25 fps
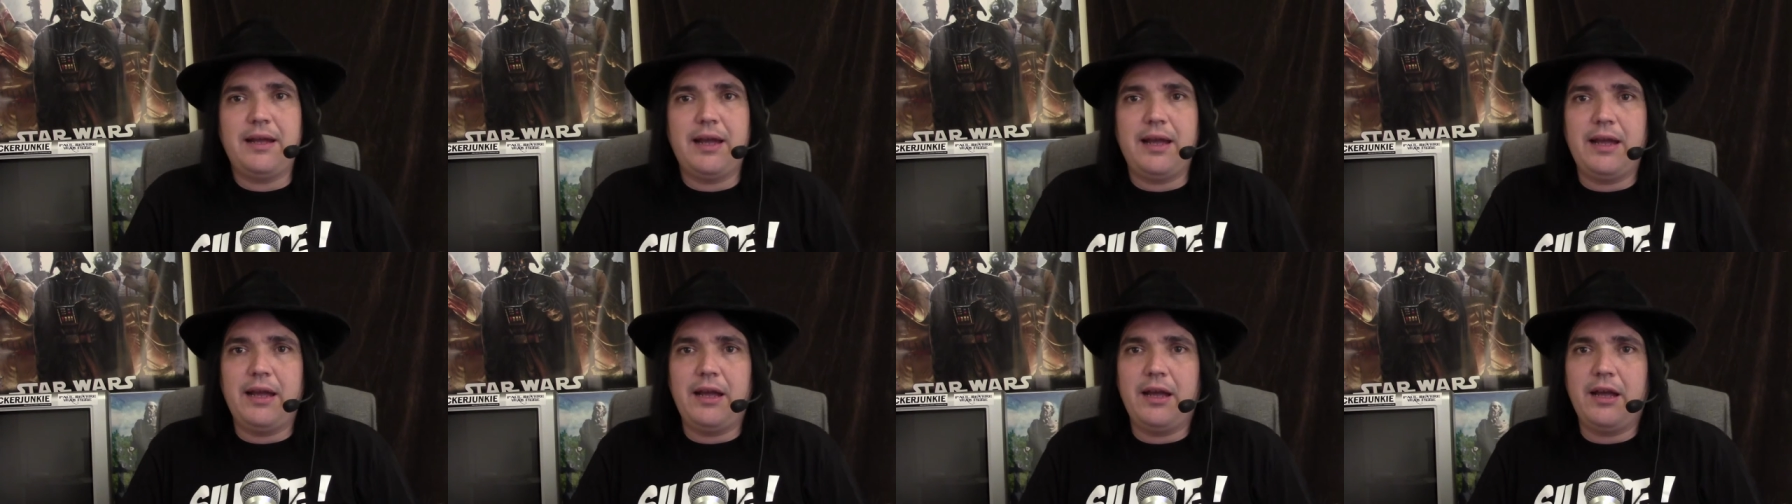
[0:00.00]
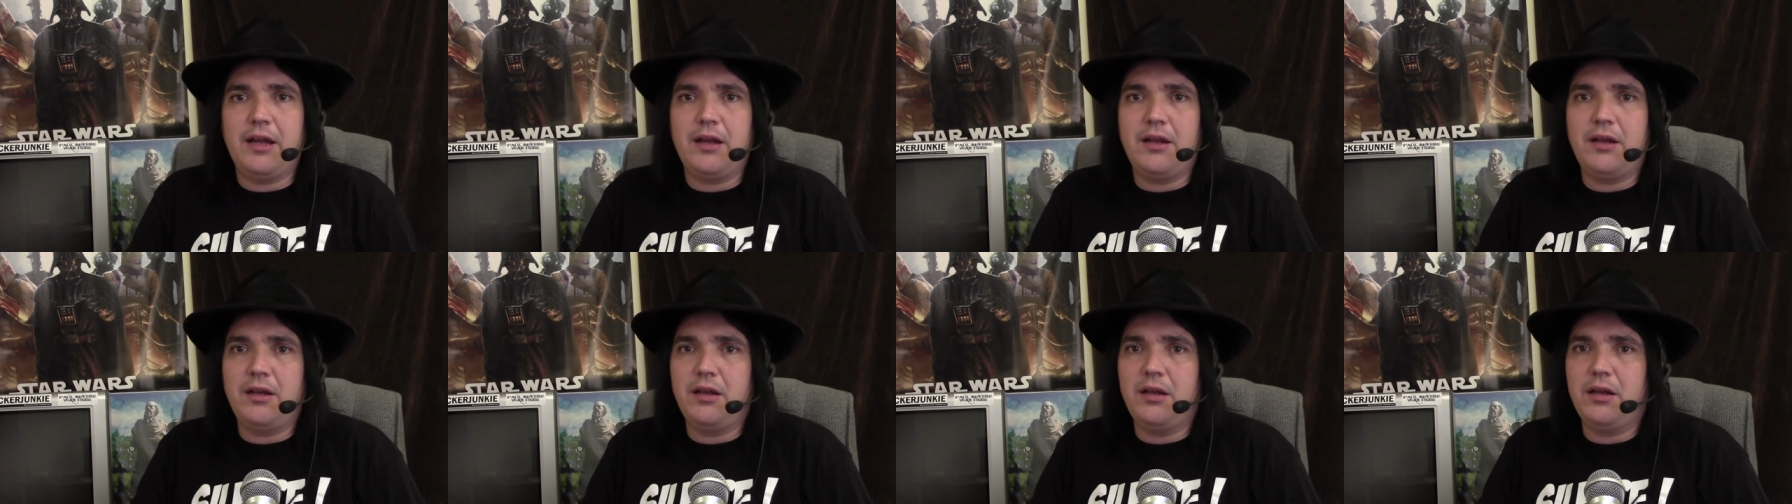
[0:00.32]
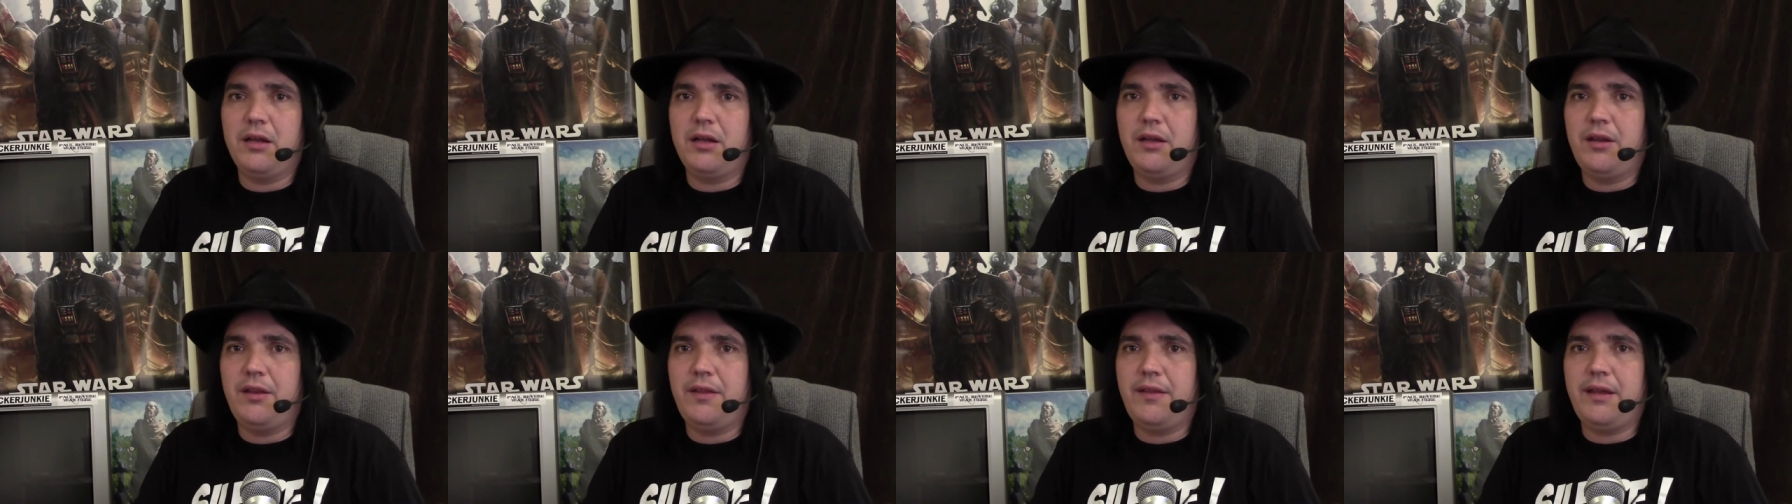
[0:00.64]
and
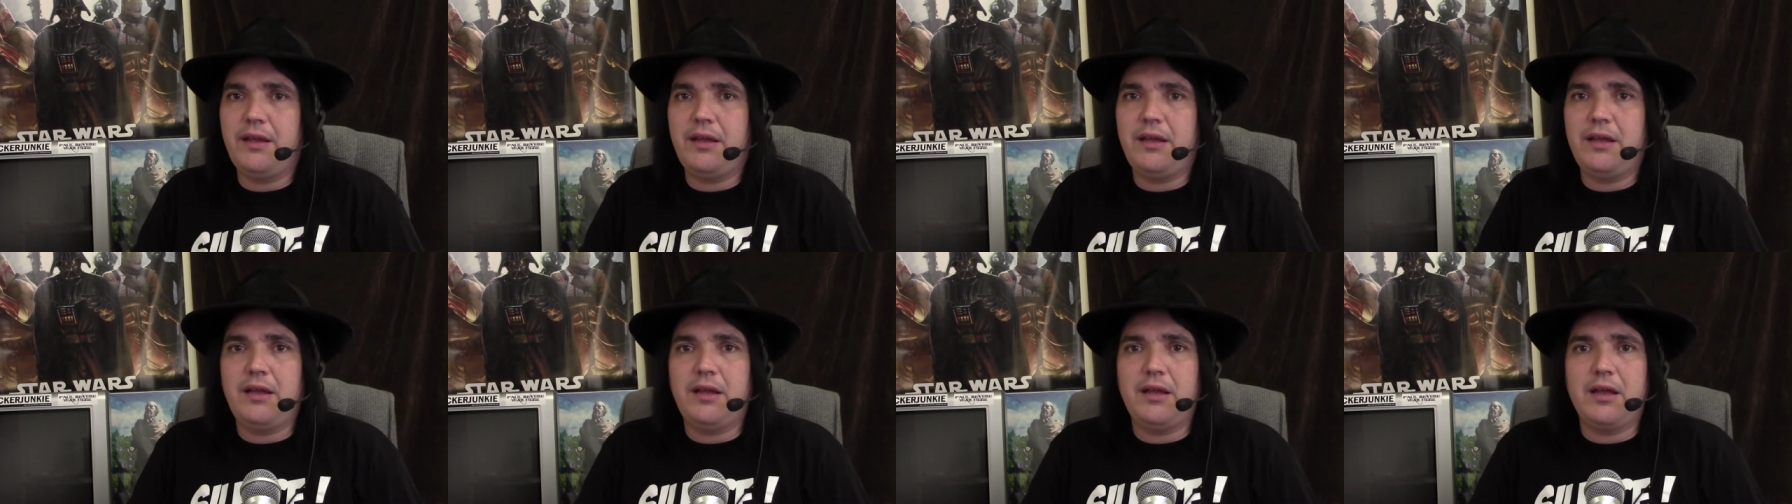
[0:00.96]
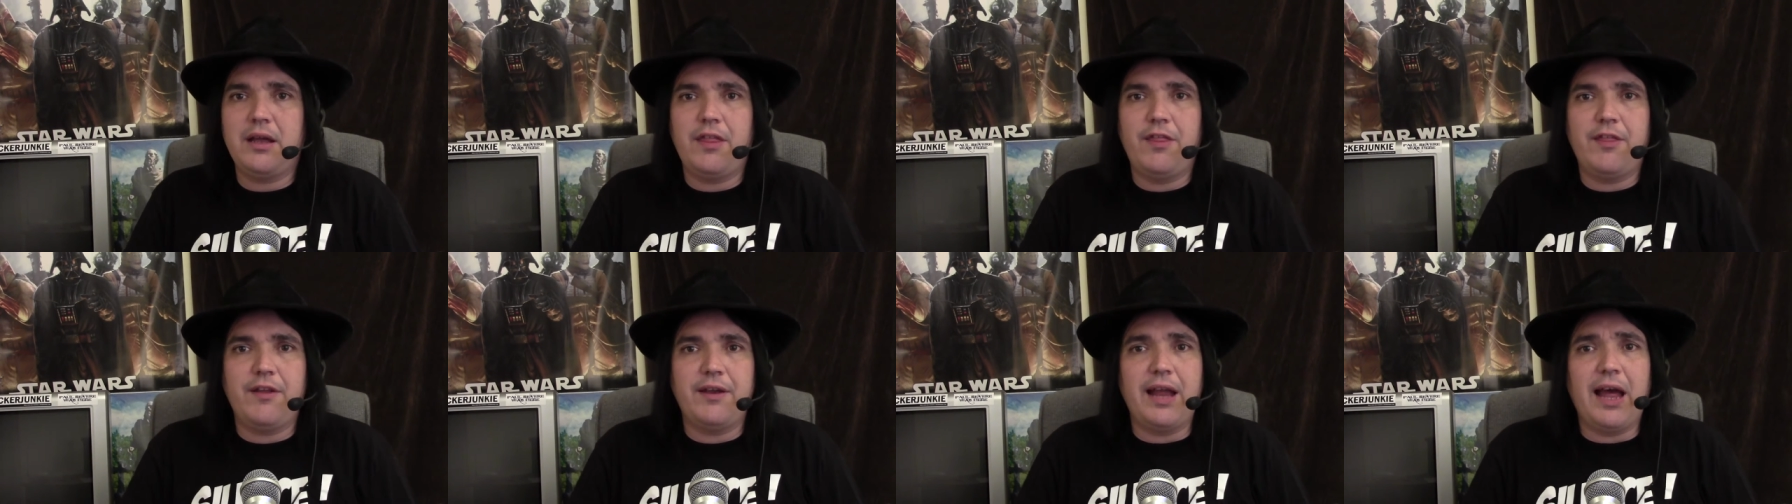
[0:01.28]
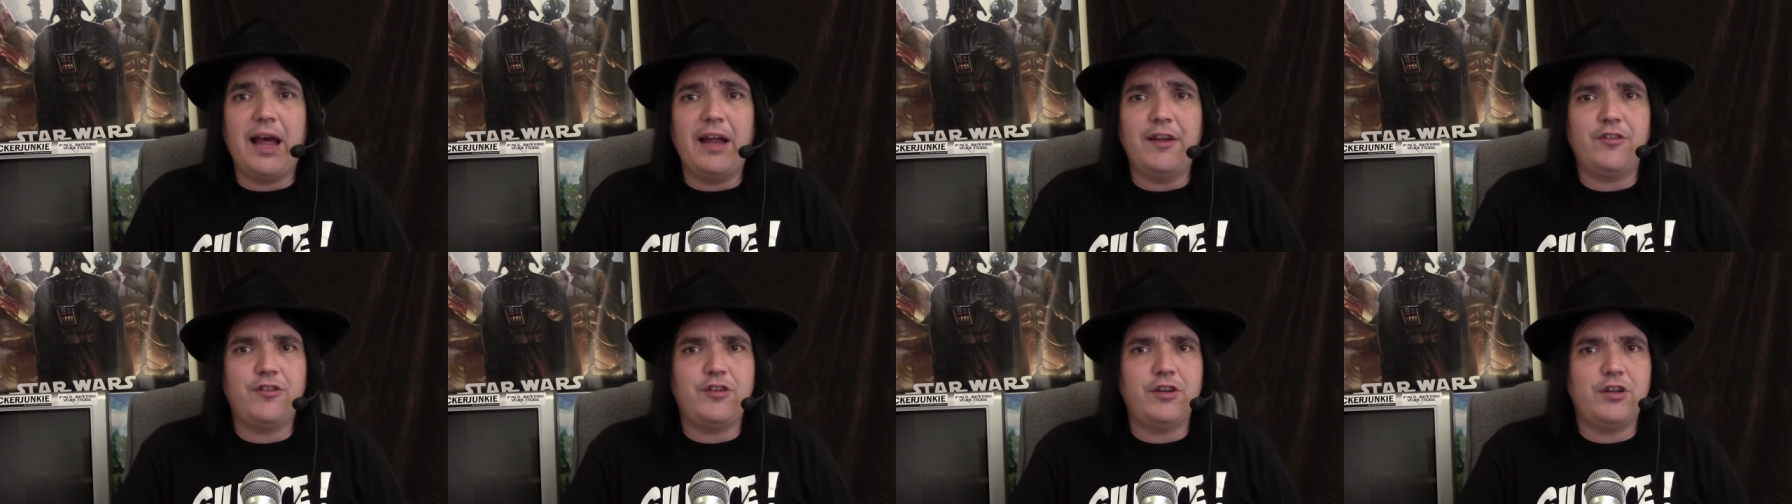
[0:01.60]
the the
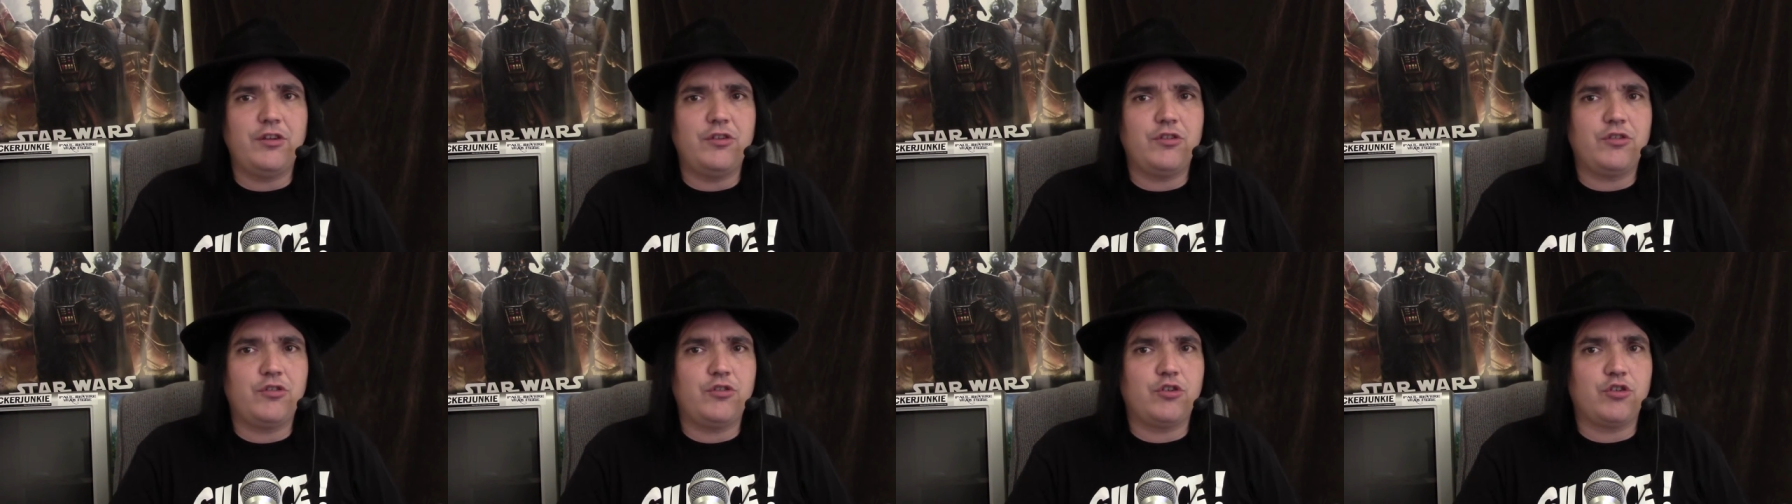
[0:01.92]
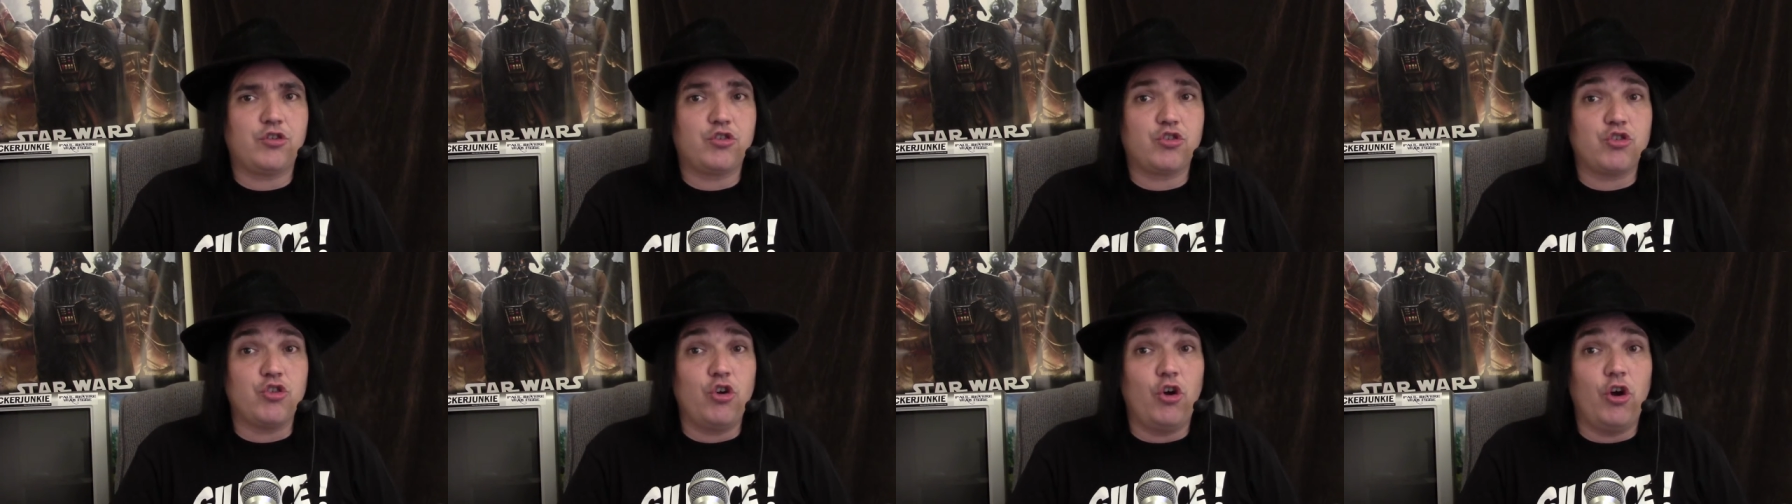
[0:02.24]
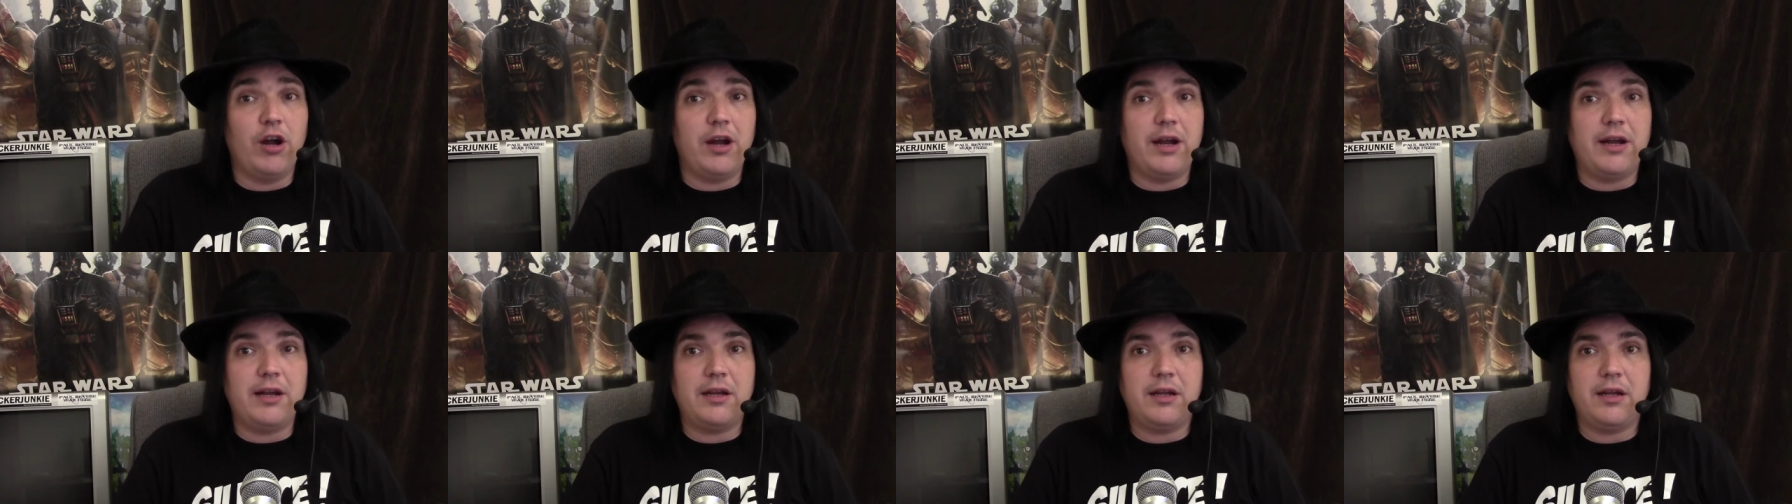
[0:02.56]
Nazis
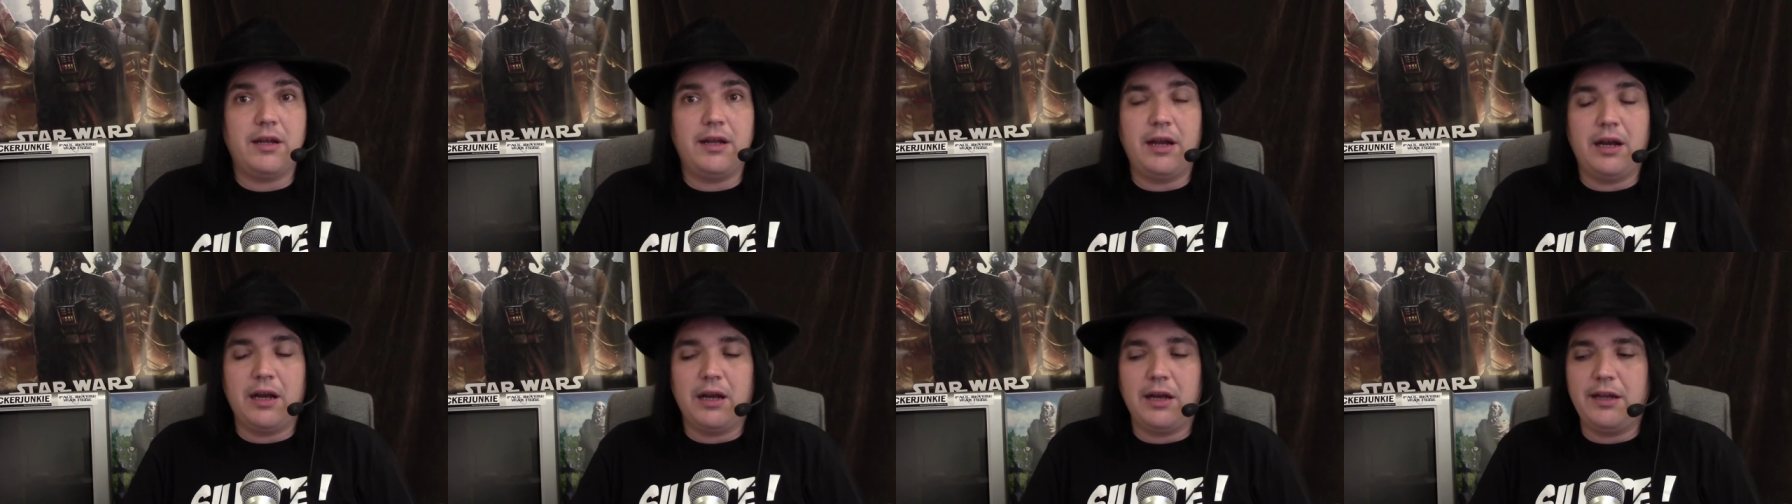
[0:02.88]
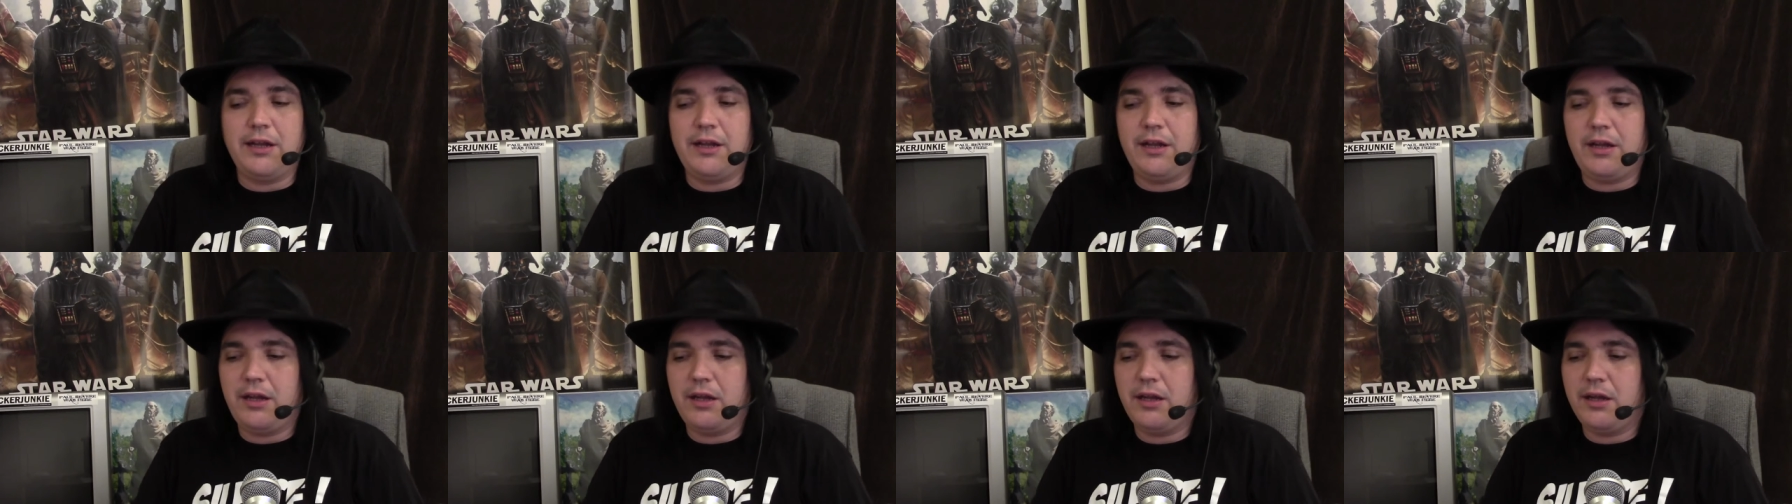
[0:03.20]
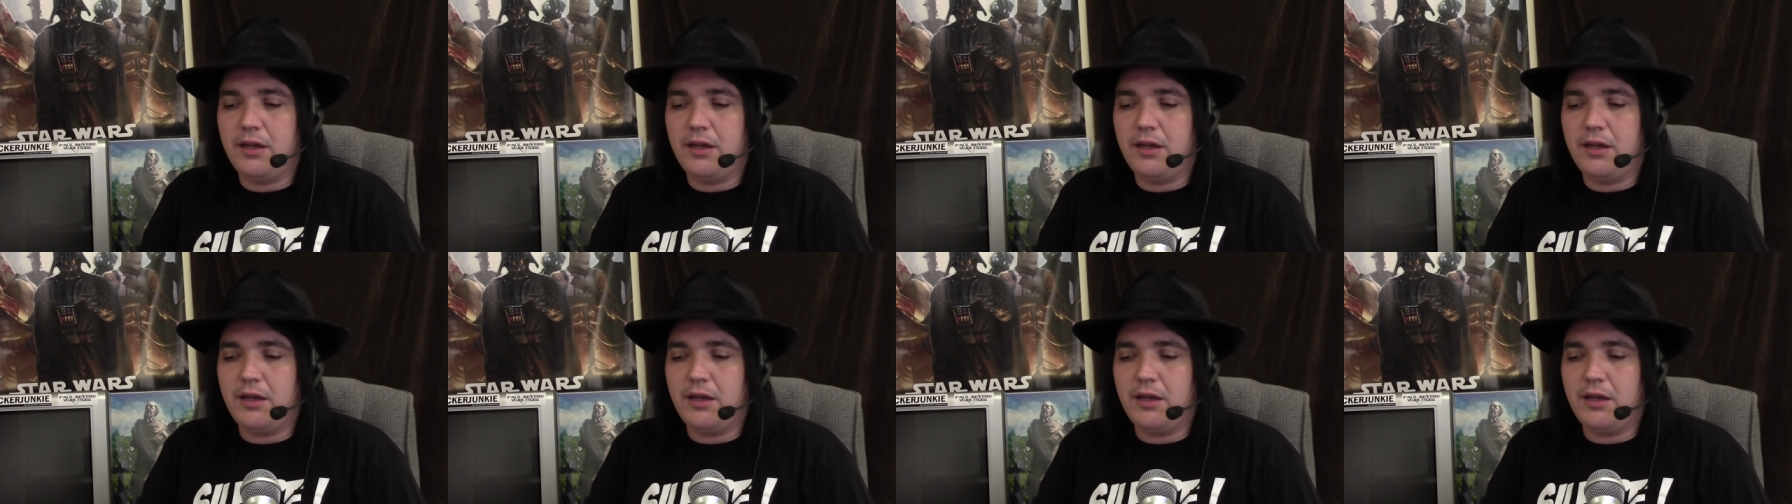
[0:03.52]
destroyed Italy.